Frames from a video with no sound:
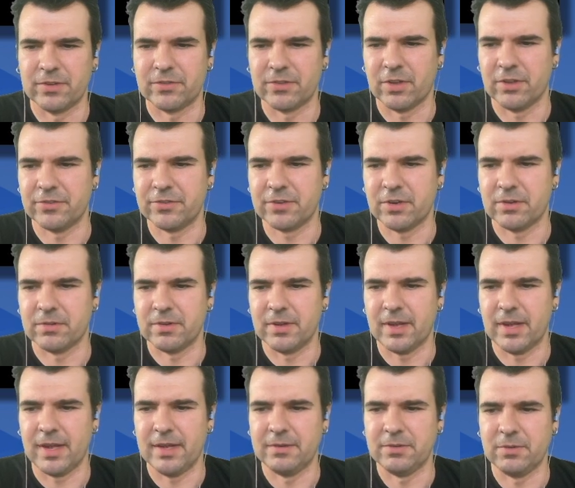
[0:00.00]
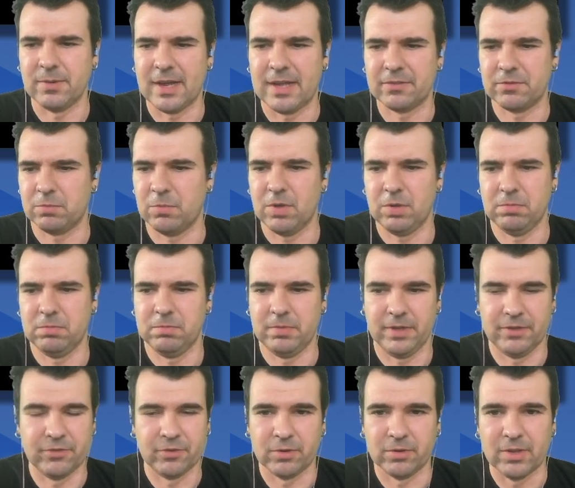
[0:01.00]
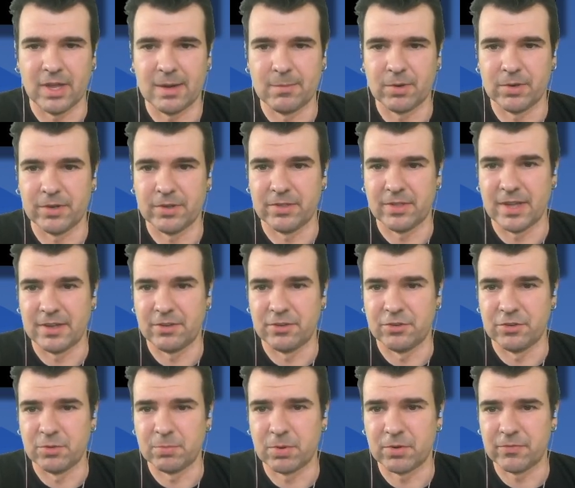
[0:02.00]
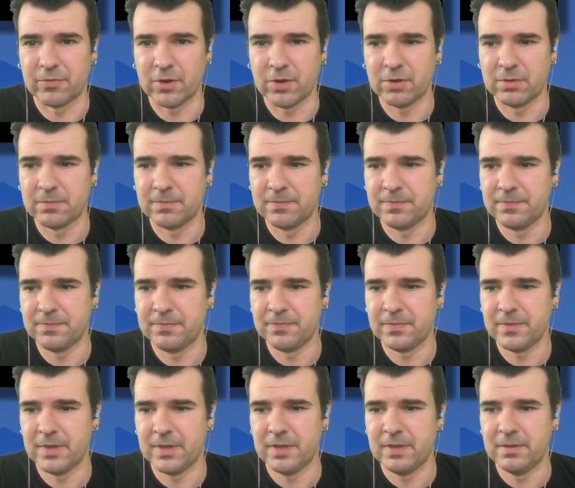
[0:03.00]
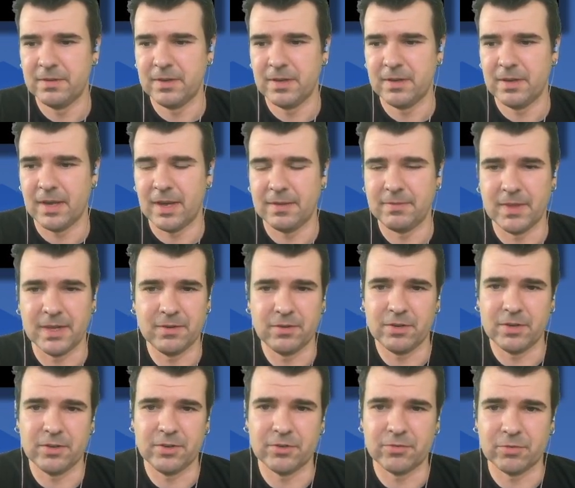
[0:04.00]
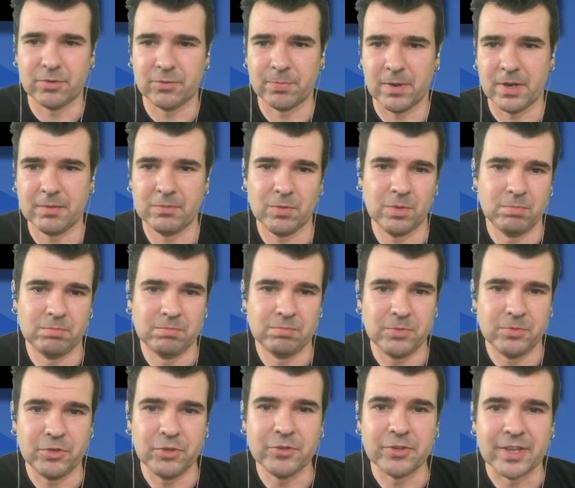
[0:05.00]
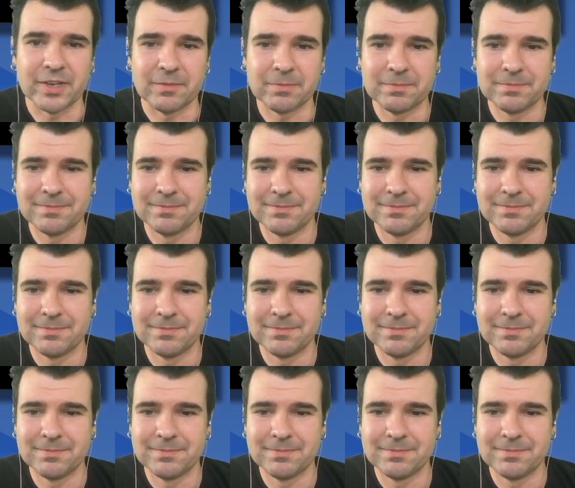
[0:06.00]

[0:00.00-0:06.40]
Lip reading: in SolidStart. And you ask, well, is there a library that you do prefer? And then you can just respond, well, use it.